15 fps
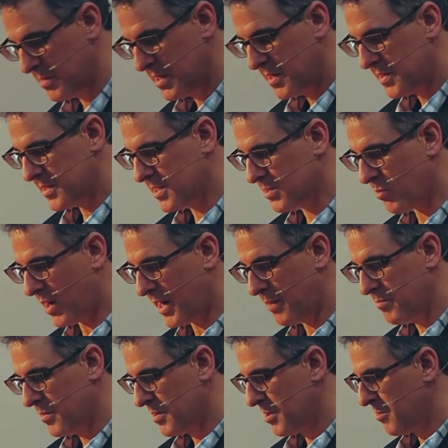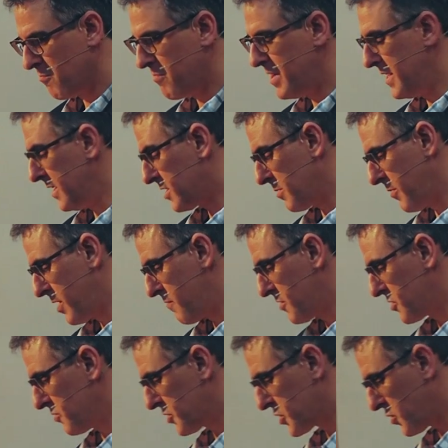This is why reading some of the
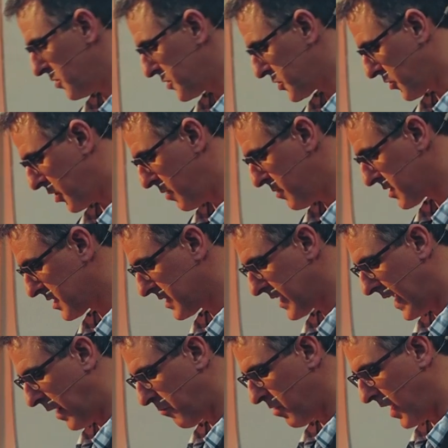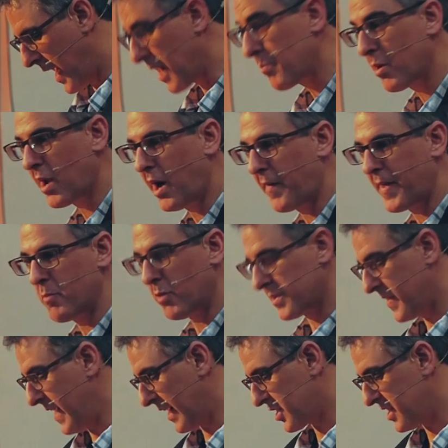original source documents to say how reliable are they and what do
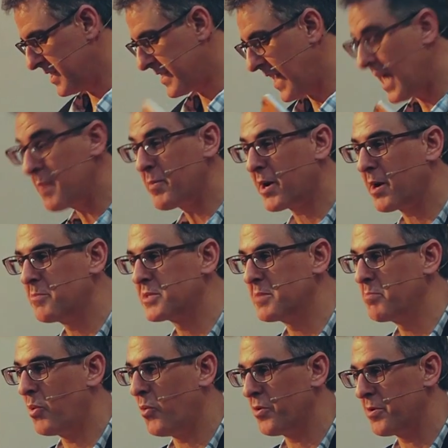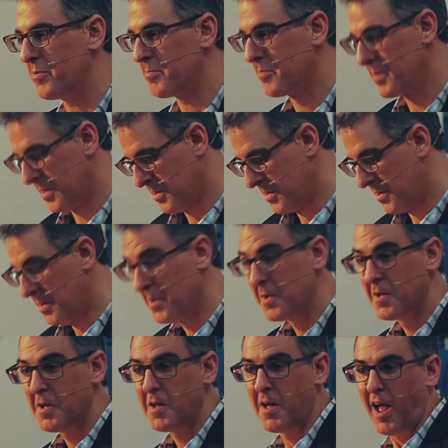they actually say becomes important.
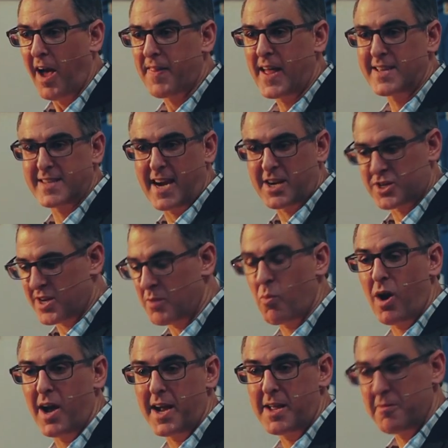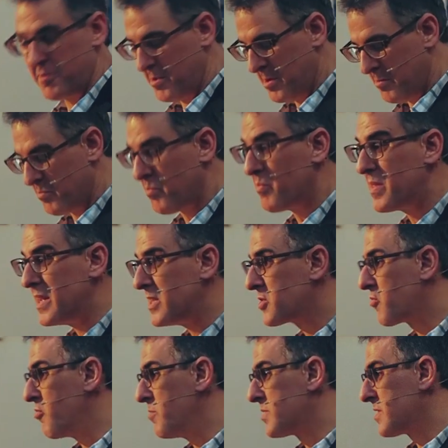And that's actually why these
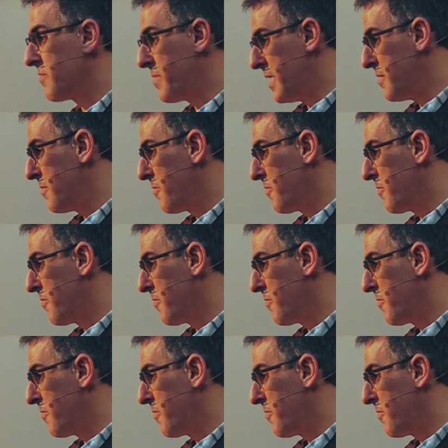groups have been